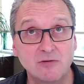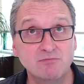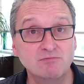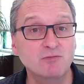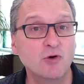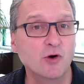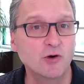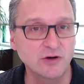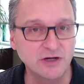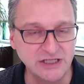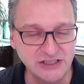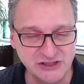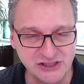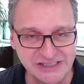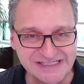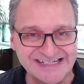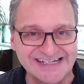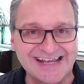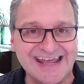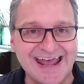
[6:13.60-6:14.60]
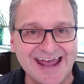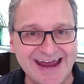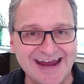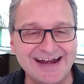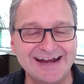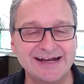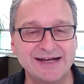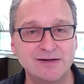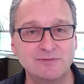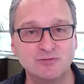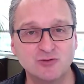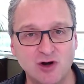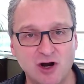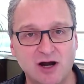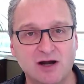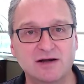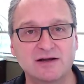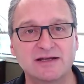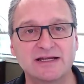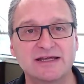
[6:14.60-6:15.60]
mortgages in Canada
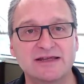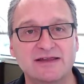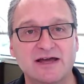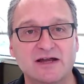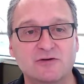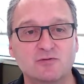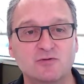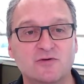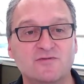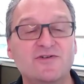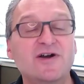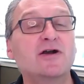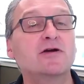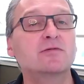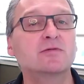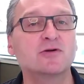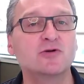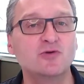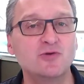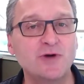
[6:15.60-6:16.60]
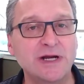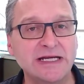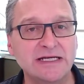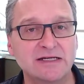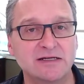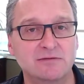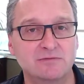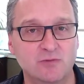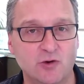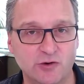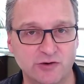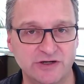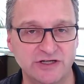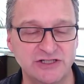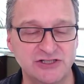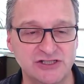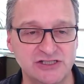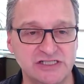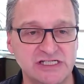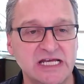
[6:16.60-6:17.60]
broadly that were variable rate
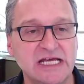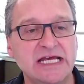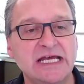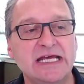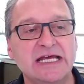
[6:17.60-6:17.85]
mortgages,